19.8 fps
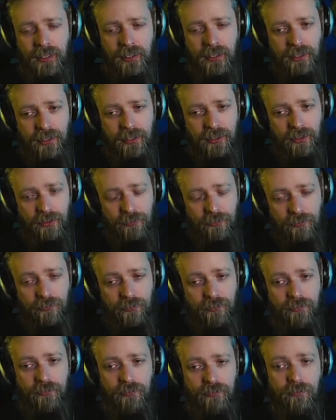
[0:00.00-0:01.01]
You
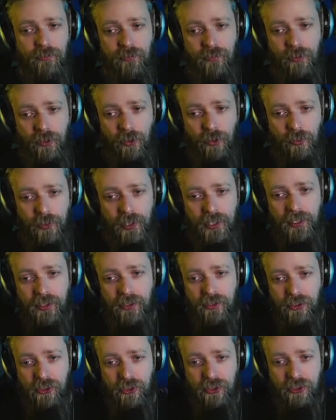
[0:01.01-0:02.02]
don't know where you
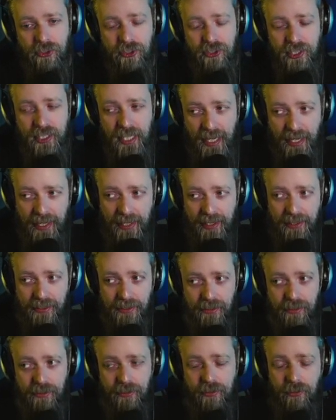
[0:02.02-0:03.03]

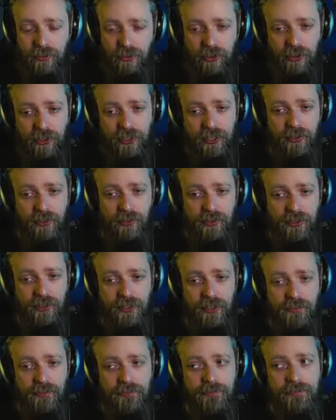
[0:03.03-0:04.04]
stand on shell
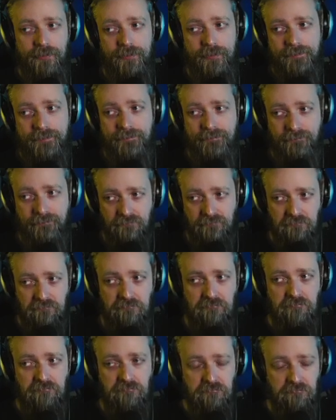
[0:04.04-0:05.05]
stuff.
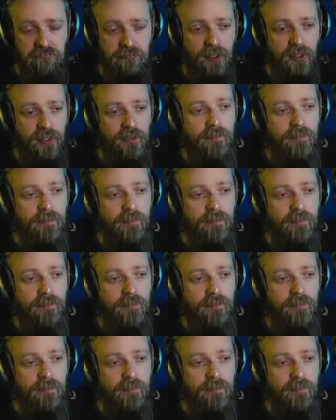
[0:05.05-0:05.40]
Okay.